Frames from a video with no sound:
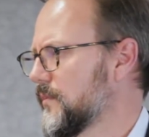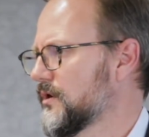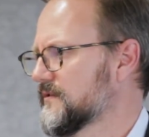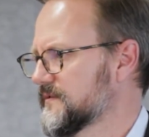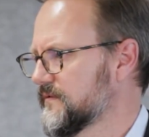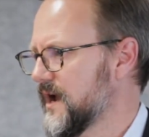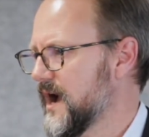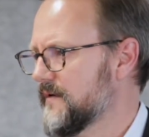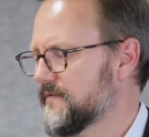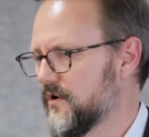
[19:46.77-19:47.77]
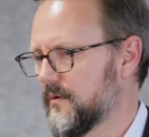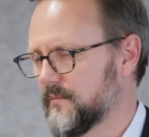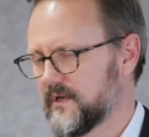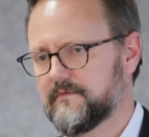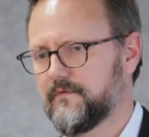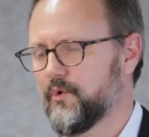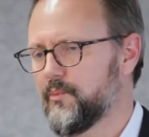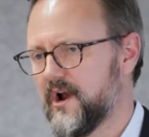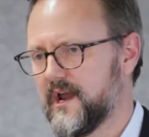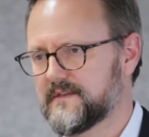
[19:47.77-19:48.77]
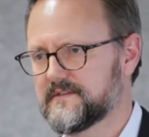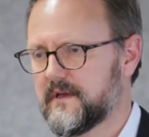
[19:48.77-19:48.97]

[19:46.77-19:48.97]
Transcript: models of car from, and 4 brands.